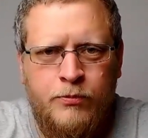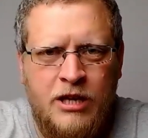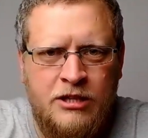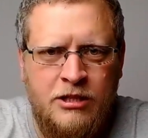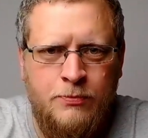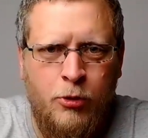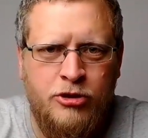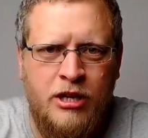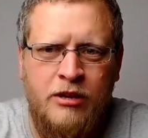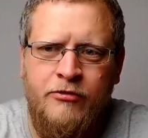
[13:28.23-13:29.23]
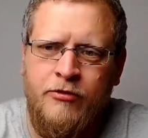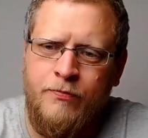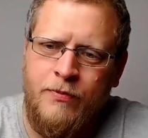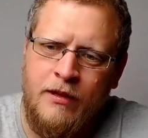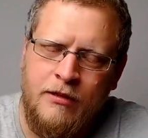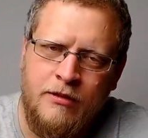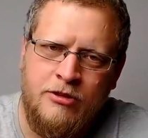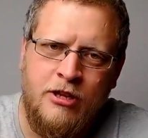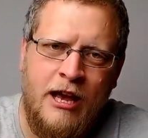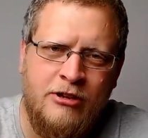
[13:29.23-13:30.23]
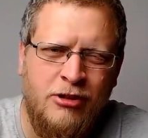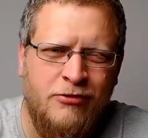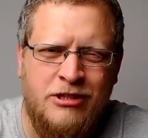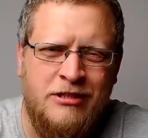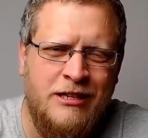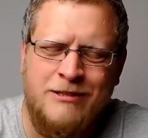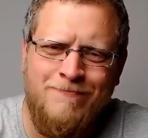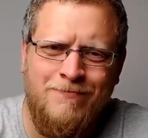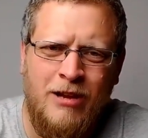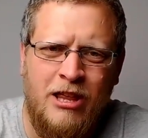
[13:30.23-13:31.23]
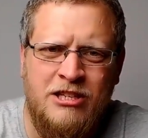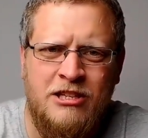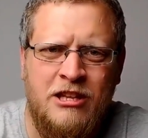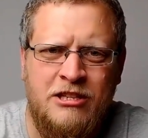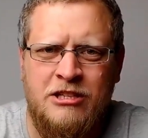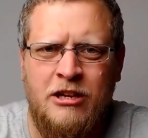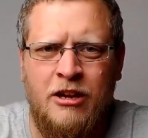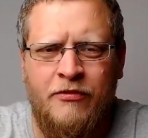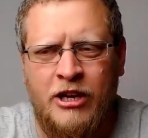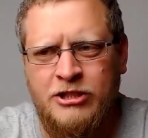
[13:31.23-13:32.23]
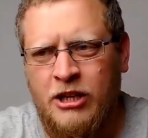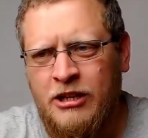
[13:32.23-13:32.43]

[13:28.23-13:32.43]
Test is positive. So the housing officer says, no, this isn't enough, actually.